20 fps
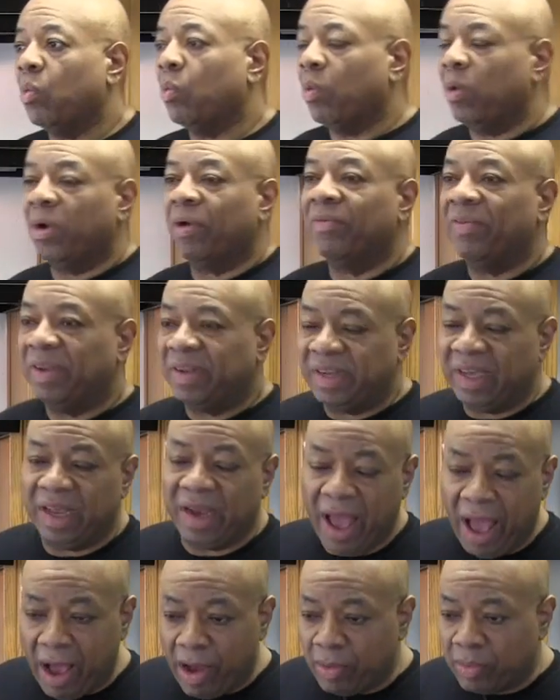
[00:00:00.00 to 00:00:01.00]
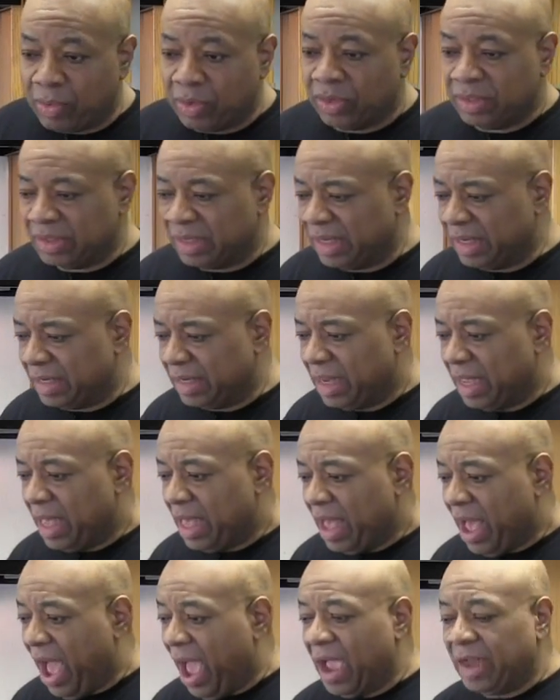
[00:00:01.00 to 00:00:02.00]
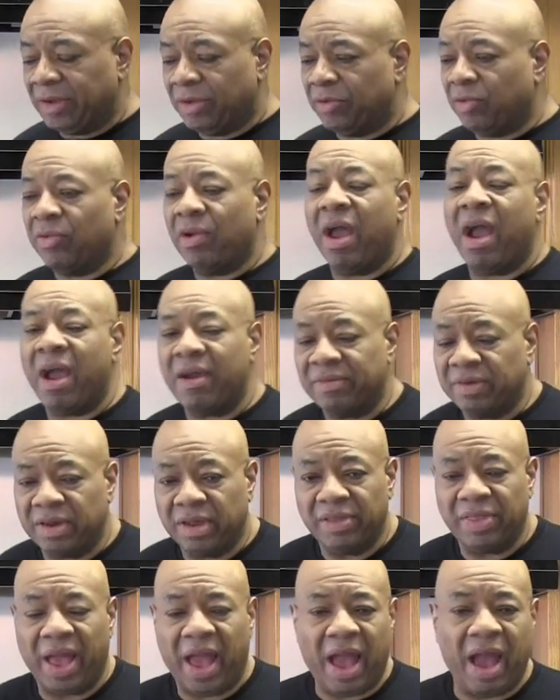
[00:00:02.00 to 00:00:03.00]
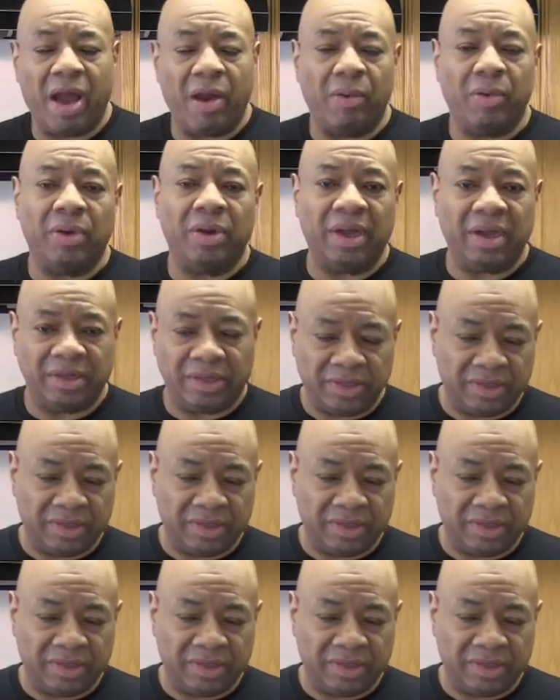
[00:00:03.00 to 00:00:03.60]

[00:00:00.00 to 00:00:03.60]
worked for 10 hours and I had to drive another hour